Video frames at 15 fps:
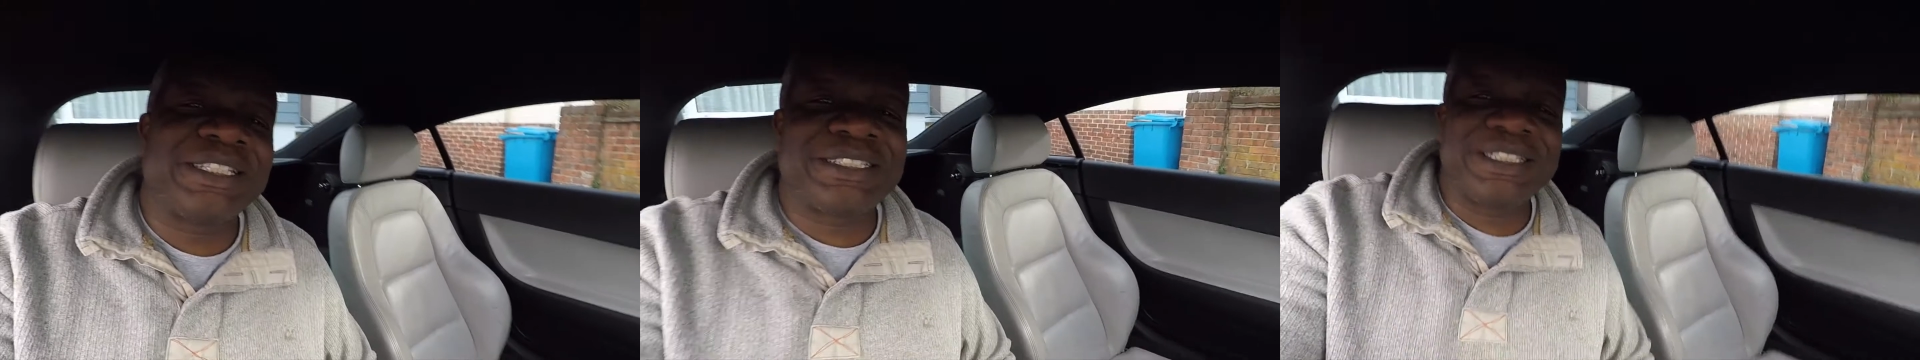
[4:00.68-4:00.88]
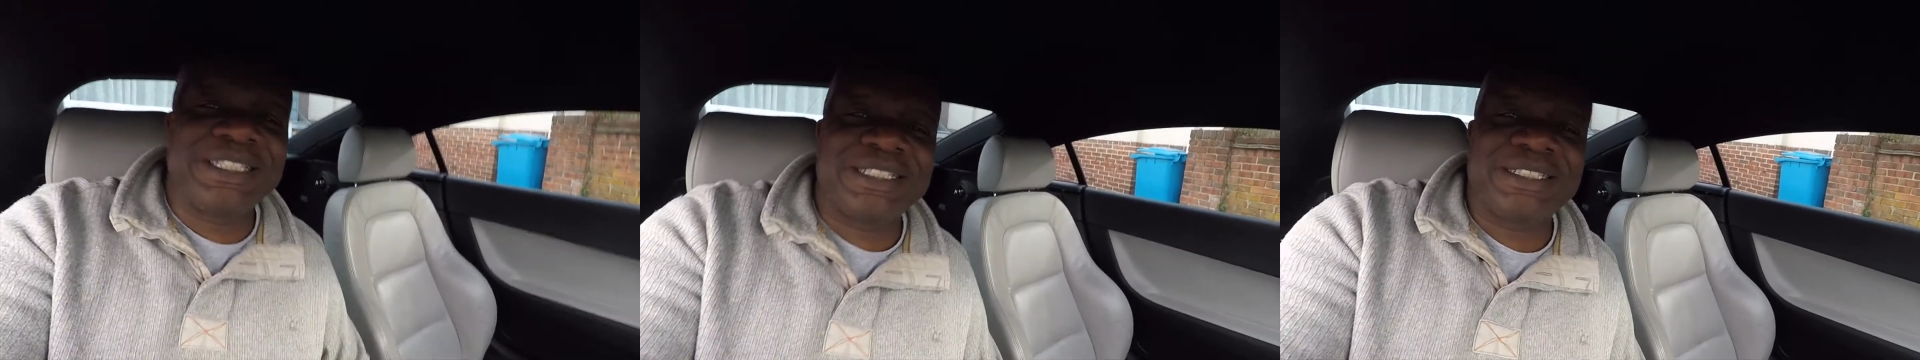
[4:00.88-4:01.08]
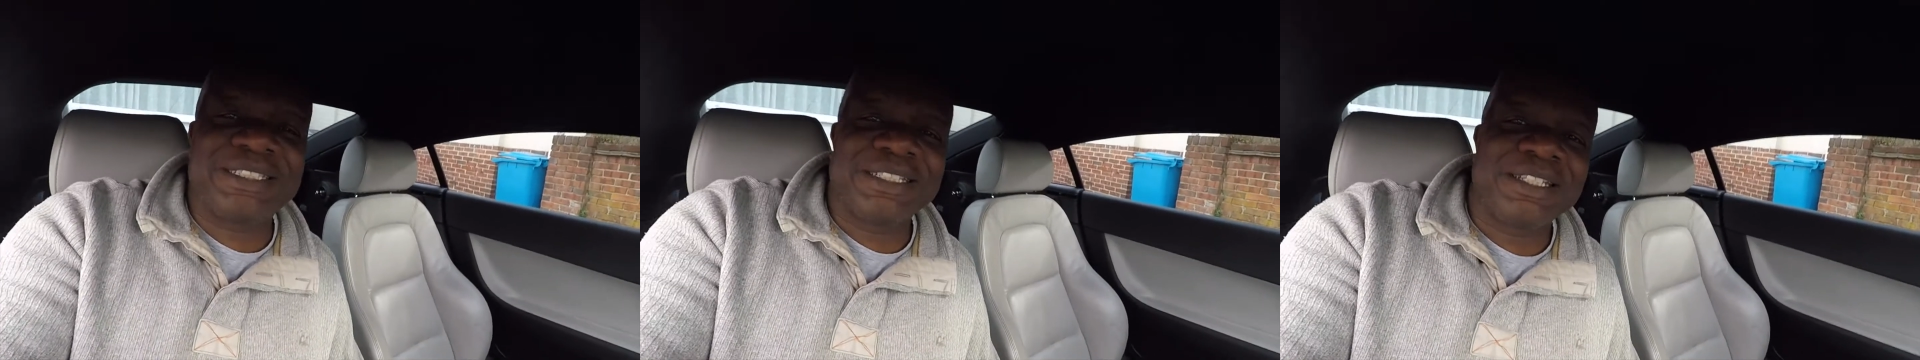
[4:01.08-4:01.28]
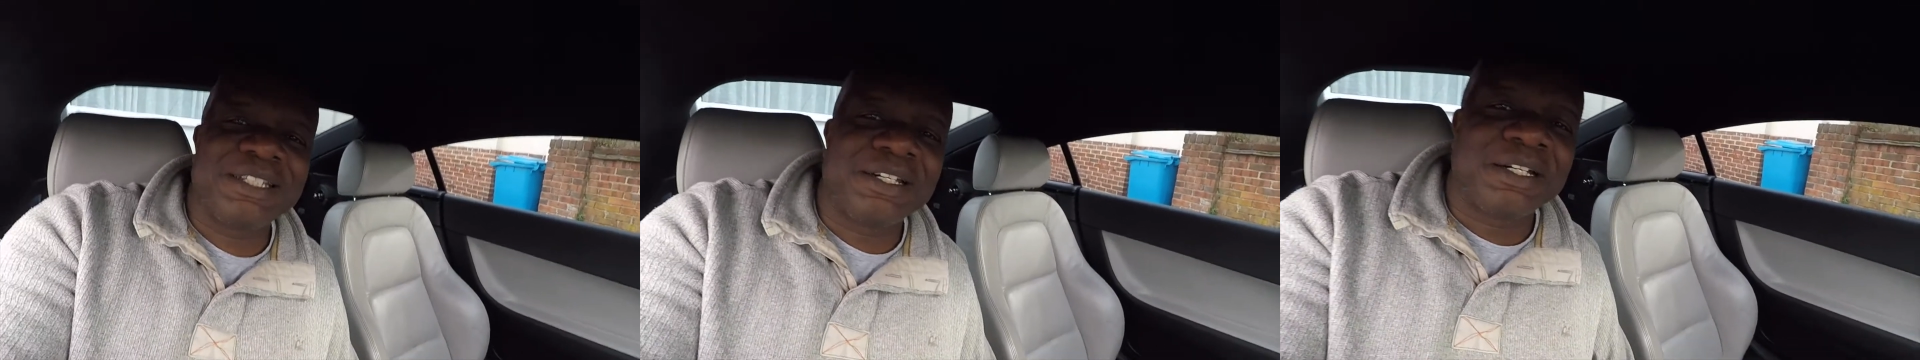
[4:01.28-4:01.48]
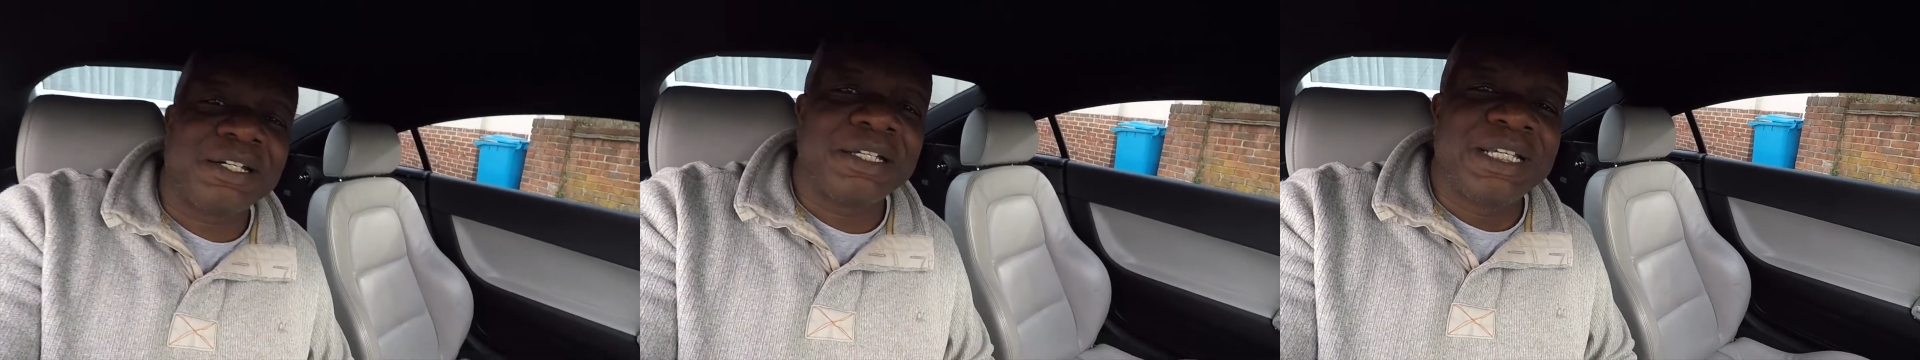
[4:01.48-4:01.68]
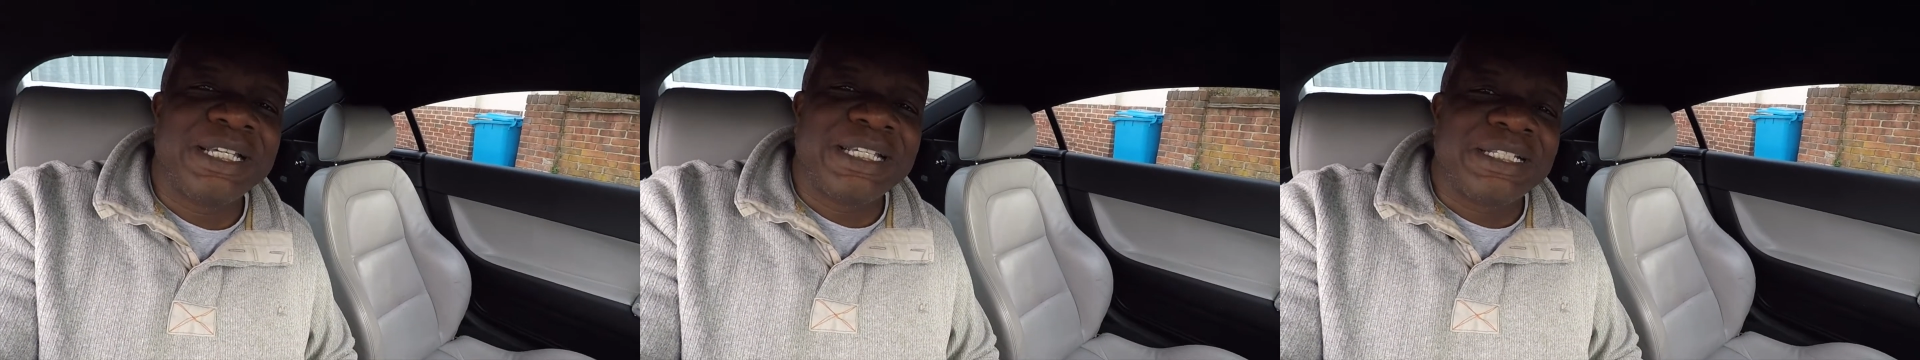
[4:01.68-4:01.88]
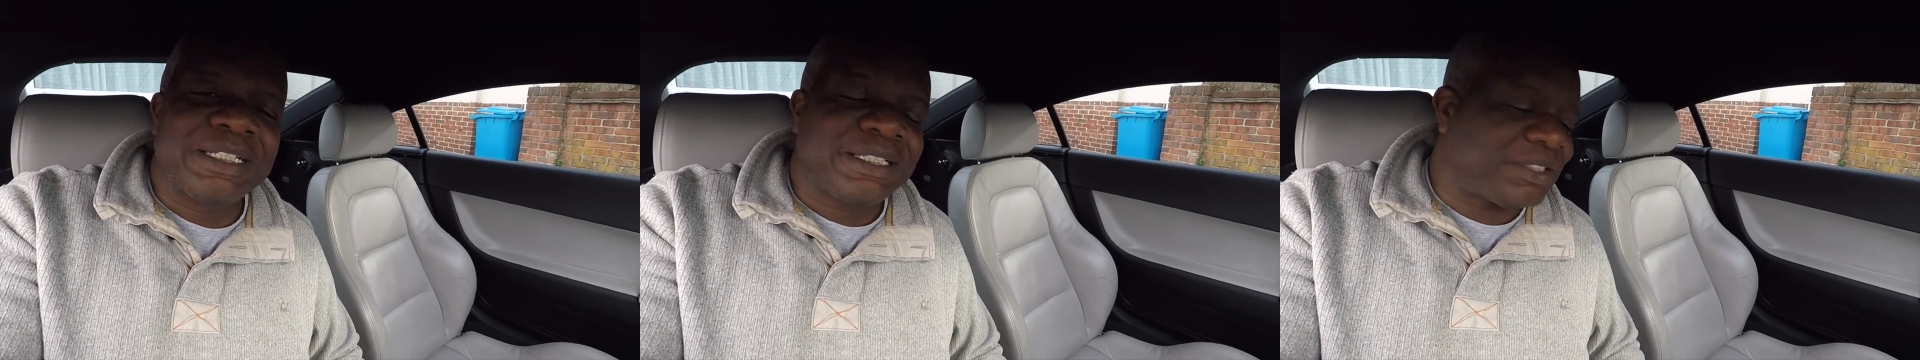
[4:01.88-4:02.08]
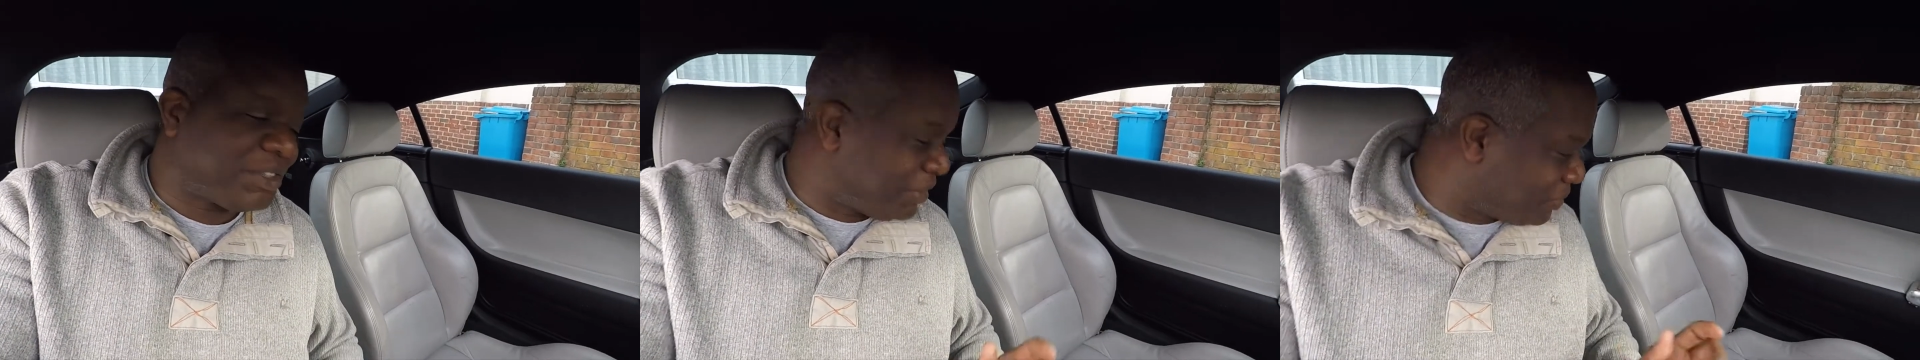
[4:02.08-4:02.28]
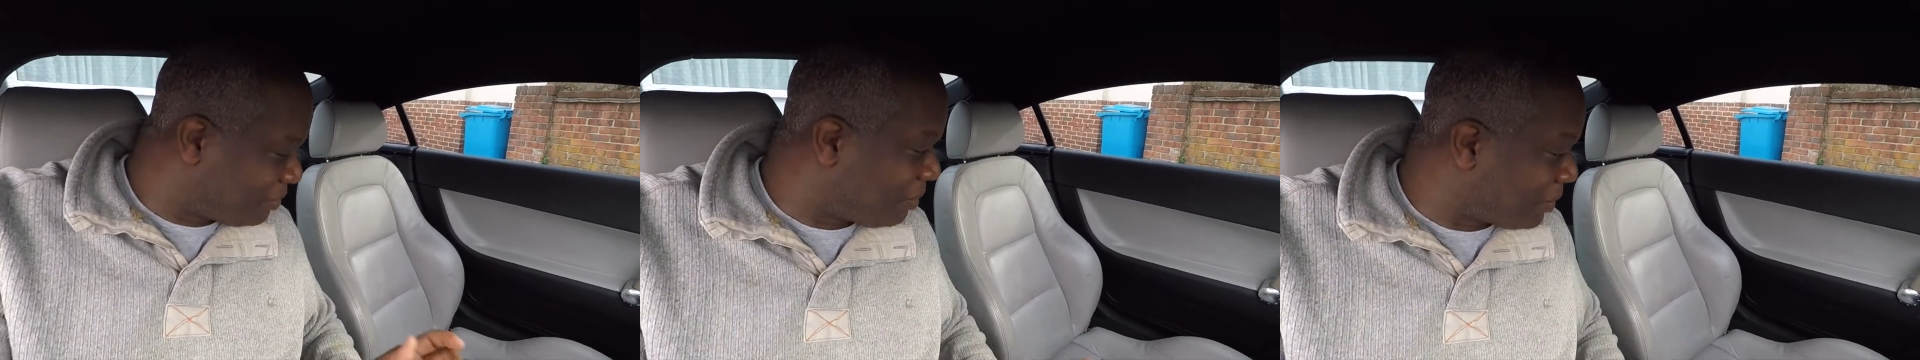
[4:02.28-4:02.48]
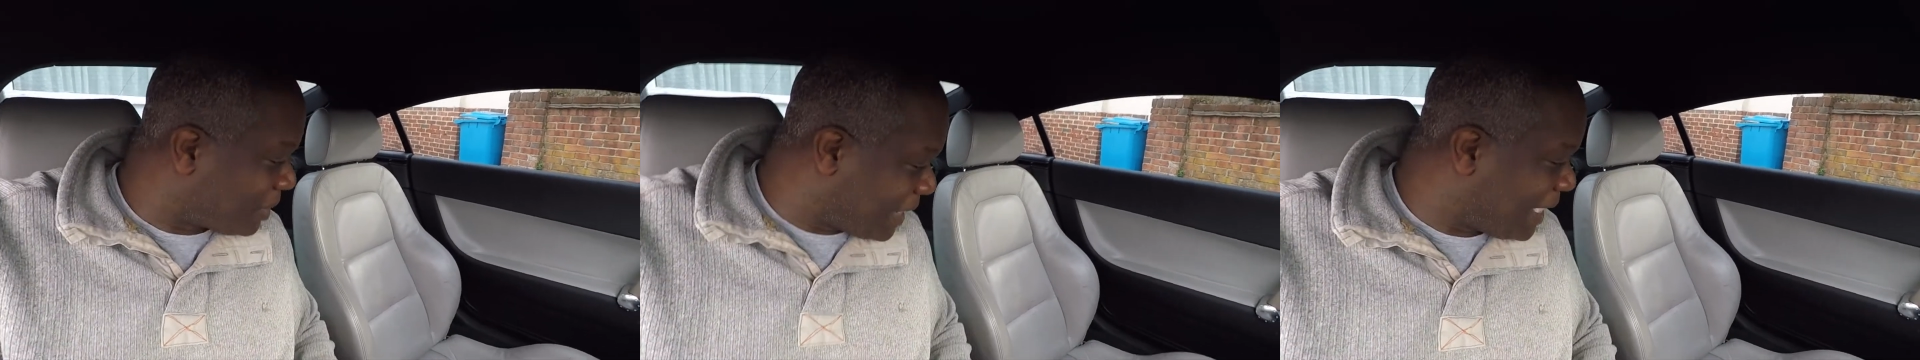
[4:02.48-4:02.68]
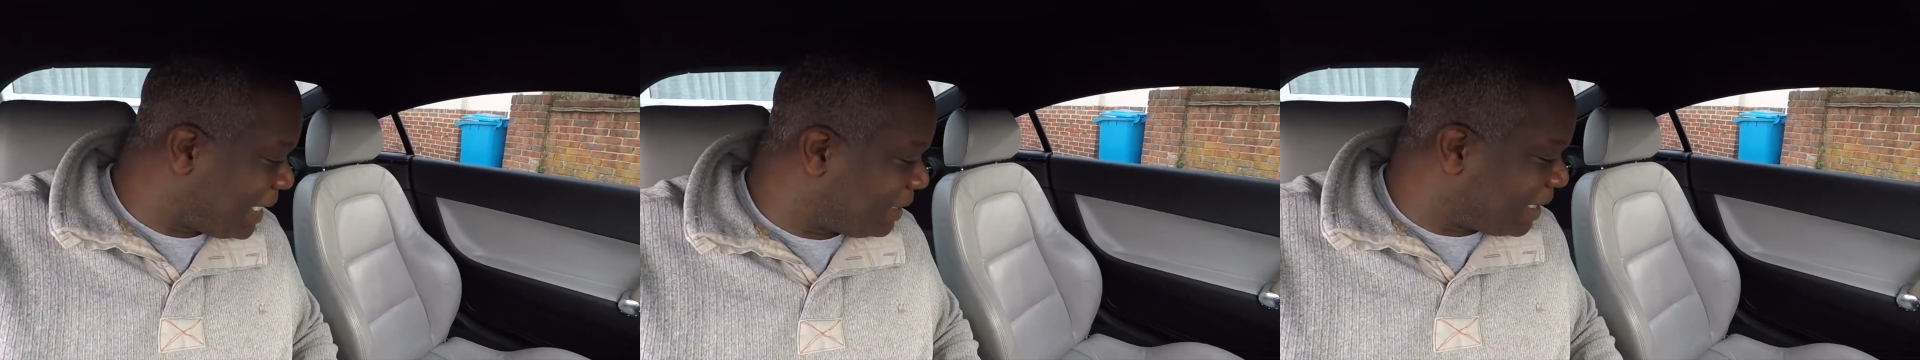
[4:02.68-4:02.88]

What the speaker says: seats in the car, the seats are okay,